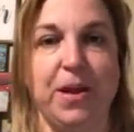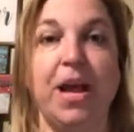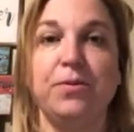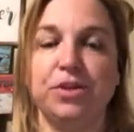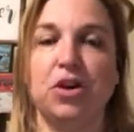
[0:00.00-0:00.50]

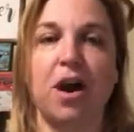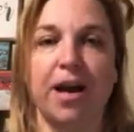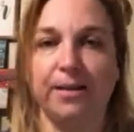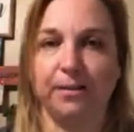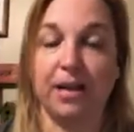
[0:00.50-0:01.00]
He was
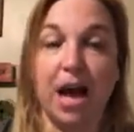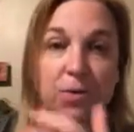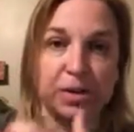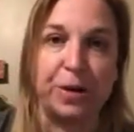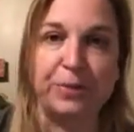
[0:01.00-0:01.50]
crying. I
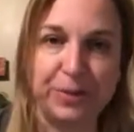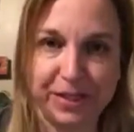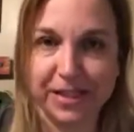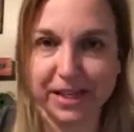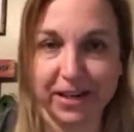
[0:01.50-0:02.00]
was almost
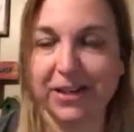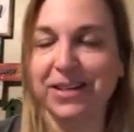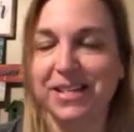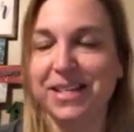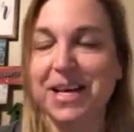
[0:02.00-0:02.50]
in
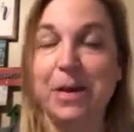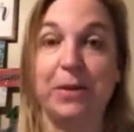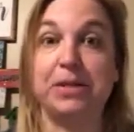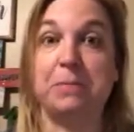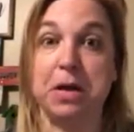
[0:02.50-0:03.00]
tears
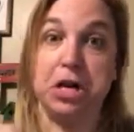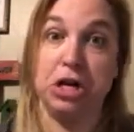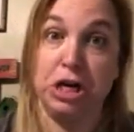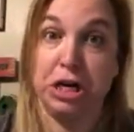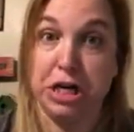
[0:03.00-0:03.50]
because I'm like,
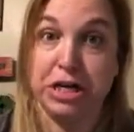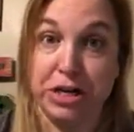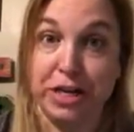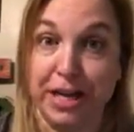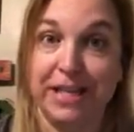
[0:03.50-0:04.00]
you're gonna
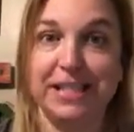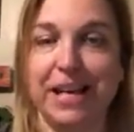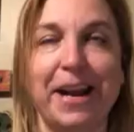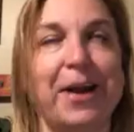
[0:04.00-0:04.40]
do this,